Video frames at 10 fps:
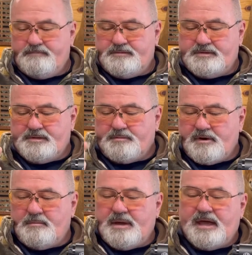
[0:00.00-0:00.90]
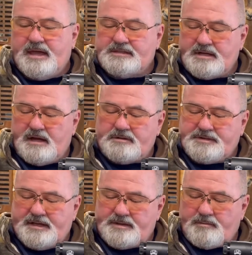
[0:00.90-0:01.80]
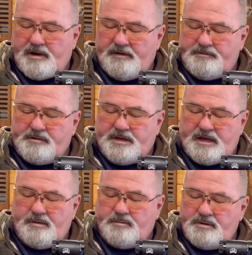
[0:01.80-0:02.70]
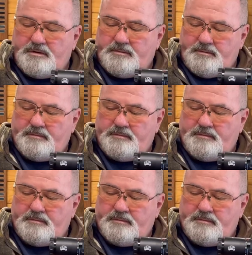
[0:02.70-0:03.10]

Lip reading: In the rear bags, I'll take the rifle and I will